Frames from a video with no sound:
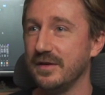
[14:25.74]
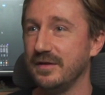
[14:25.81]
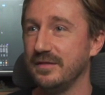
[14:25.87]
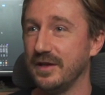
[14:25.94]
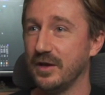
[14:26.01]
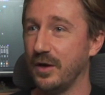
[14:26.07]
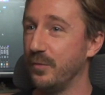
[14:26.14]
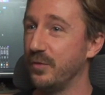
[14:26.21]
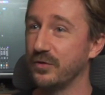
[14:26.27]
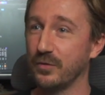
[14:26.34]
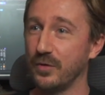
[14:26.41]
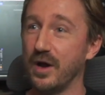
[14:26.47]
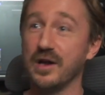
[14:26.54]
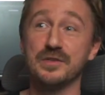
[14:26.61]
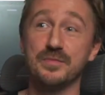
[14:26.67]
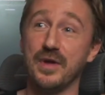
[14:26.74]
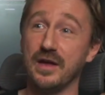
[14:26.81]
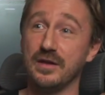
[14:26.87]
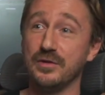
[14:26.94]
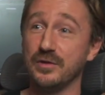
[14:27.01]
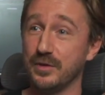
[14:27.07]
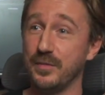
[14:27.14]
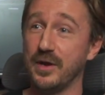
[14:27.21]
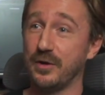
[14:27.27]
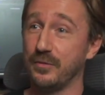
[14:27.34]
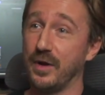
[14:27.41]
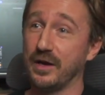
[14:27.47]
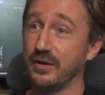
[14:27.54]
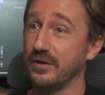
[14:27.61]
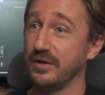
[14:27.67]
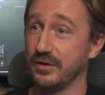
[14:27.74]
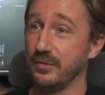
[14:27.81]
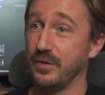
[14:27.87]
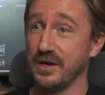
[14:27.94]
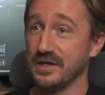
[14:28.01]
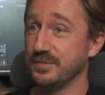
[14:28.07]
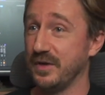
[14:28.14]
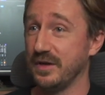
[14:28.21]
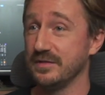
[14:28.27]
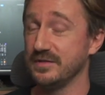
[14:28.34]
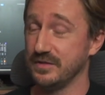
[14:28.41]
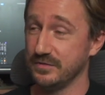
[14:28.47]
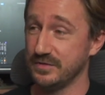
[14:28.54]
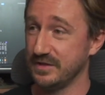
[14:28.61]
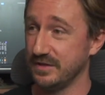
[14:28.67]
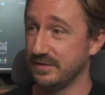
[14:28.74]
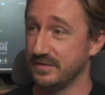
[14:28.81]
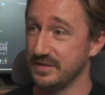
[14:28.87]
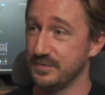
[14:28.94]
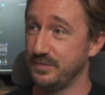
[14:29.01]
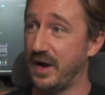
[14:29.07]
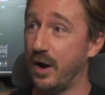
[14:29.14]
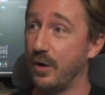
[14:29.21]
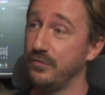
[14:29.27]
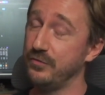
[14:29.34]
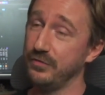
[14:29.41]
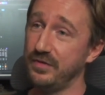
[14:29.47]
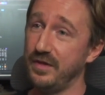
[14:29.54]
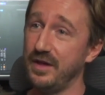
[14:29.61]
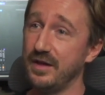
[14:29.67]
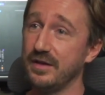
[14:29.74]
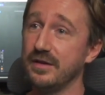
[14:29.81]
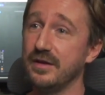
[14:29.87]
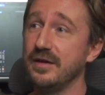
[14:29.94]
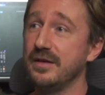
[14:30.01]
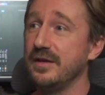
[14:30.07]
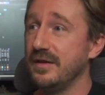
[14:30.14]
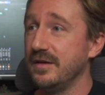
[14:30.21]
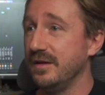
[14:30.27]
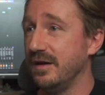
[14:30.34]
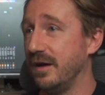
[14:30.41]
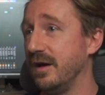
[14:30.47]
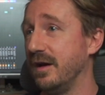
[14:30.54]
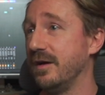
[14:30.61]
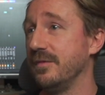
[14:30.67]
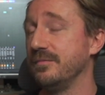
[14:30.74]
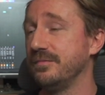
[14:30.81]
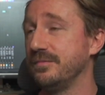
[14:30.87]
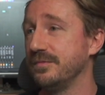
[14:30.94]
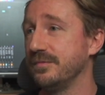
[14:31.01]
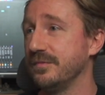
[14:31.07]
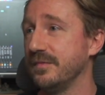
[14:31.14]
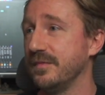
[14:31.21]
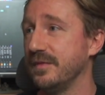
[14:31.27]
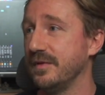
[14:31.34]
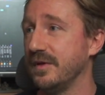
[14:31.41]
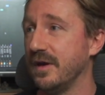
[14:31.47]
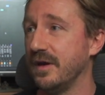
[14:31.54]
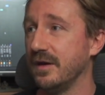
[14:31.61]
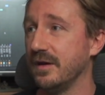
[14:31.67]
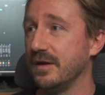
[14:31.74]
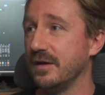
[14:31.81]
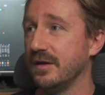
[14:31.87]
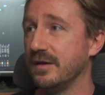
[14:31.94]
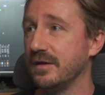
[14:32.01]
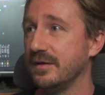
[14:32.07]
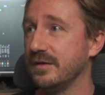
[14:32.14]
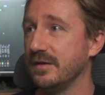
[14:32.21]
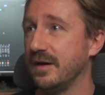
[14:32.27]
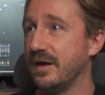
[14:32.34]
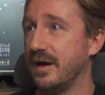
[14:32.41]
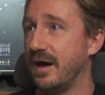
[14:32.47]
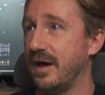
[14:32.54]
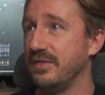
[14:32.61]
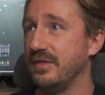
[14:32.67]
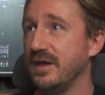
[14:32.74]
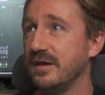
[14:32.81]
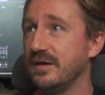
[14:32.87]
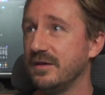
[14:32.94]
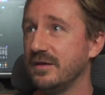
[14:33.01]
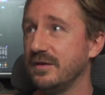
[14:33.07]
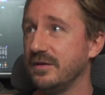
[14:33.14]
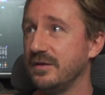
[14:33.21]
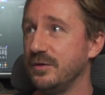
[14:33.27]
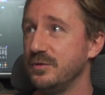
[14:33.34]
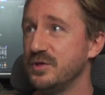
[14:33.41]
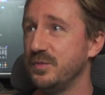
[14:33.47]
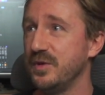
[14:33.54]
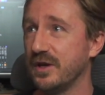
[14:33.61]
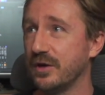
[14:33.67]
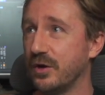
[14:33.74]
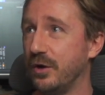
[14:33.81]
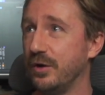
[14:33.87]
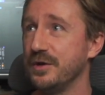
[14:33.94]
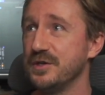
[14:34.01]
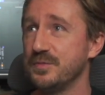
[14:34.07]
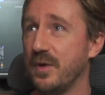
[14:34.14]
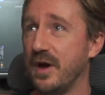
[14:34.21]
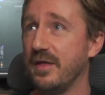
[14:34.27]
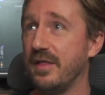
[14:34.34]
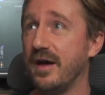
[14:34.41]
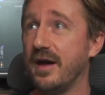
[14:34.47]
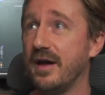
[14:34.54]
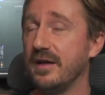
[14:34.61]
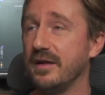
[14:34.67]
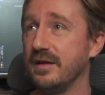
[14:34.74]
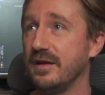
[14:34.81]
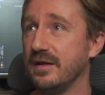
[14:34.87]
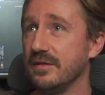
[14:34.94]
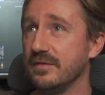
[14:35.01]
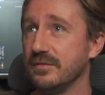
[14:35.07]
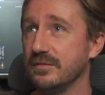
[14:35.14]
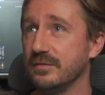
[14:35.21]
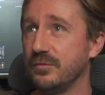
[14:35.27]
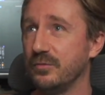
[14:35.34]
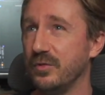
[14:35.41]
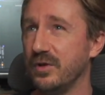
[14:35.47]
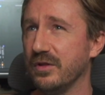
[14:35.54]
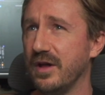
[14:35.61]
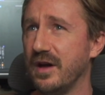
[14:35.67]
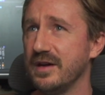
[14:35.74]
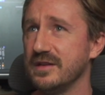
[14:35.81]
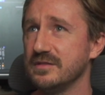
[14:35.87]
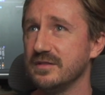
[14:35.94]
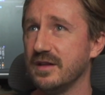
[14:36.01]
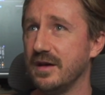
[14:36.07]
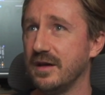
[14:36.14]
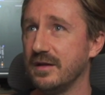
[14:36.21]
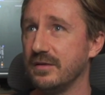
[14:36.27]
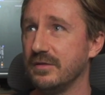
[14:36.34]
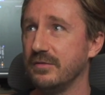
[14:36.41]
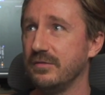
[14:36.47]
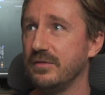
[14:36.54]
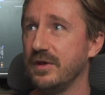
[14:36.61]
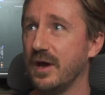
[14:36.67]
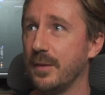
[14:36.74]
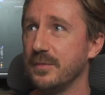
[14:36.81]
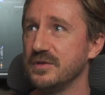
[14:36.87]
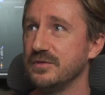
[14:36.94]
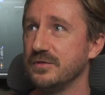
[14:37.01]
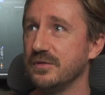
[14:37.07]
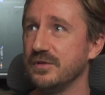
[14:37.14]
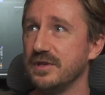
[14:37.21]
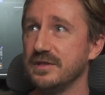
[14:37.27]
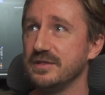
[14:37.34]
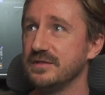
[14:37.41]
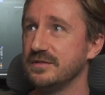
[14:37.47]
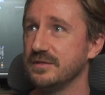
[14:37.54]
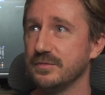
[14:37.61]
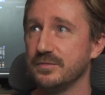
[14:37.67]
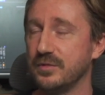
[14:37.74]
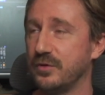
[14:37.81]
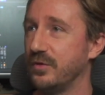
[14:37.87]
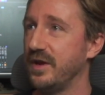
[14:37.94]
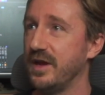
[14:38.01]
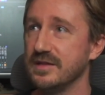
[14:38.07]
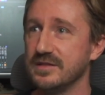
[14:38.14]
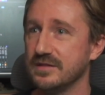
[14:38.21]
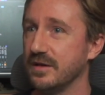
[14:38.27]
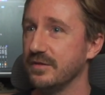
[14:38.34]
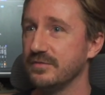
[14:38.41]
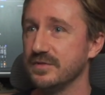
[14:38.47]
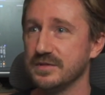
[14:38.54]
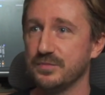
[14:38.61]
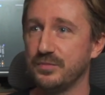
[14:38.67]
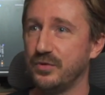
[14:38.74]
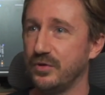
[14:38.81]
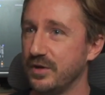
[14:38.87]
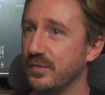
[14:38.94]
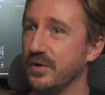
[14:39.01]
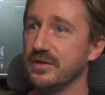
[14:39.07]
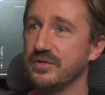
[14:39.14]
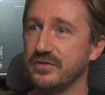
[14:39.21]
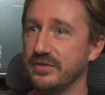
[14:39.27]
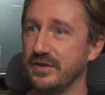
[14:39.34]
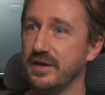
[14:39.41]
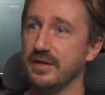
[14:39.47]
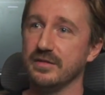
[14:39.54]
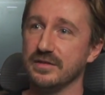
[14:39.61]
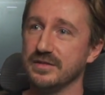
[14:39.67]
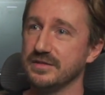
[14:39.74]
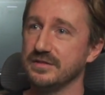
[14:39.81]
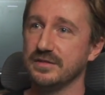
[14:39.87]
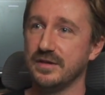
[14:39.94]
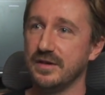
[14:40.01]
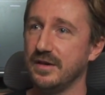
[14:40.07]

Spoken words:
They come with GarageBand. You can make a record in GarageBand, so it's like this powerful thing. I think you should be encouraged by that and realize that the opportunities to create stuff is pretty much endless.